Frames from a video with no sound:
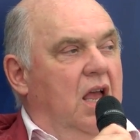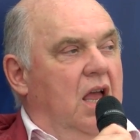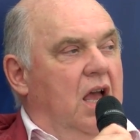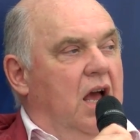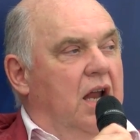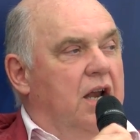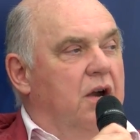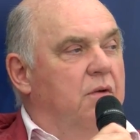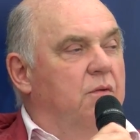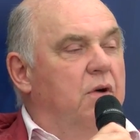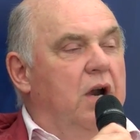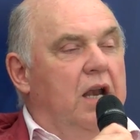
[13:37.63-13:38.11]

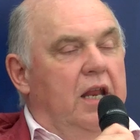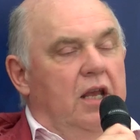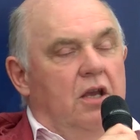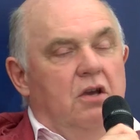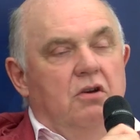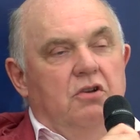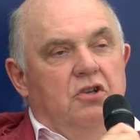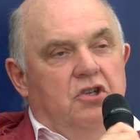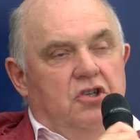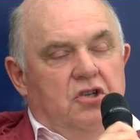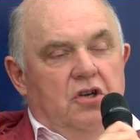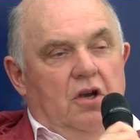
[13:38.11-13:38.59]
and a really
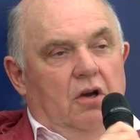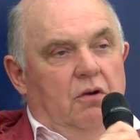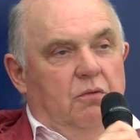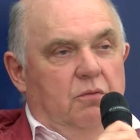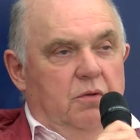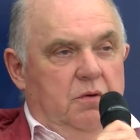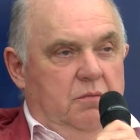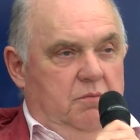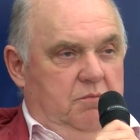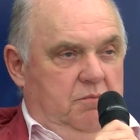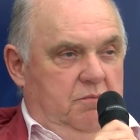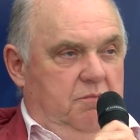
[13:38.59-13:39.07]
good shot
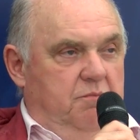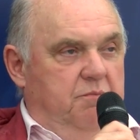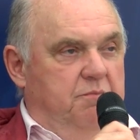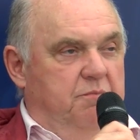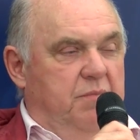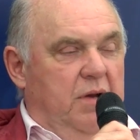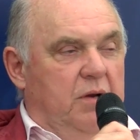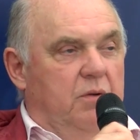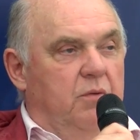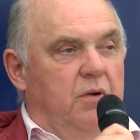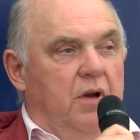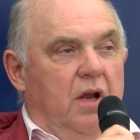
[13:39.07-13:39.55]
would
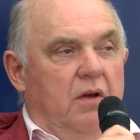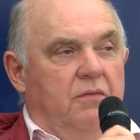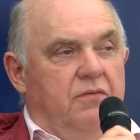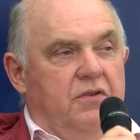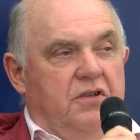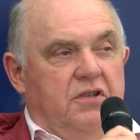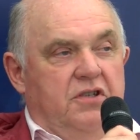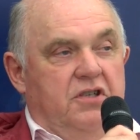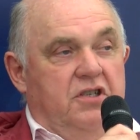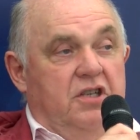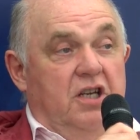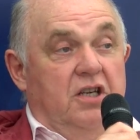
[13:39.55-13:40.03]
pick one off
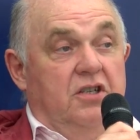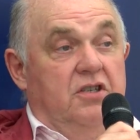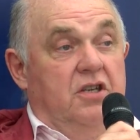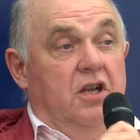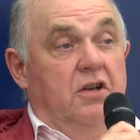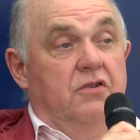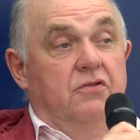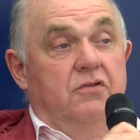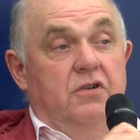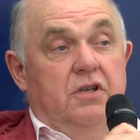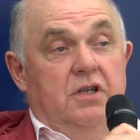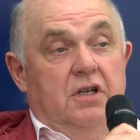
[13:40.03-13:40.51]
at
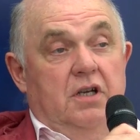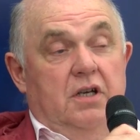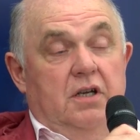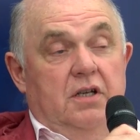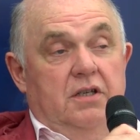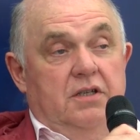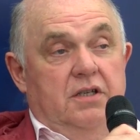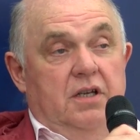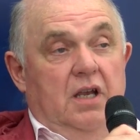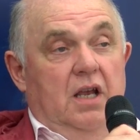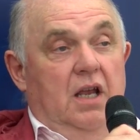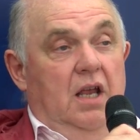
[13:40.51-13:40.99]
600
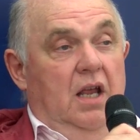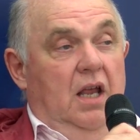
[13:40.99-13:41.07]
yards.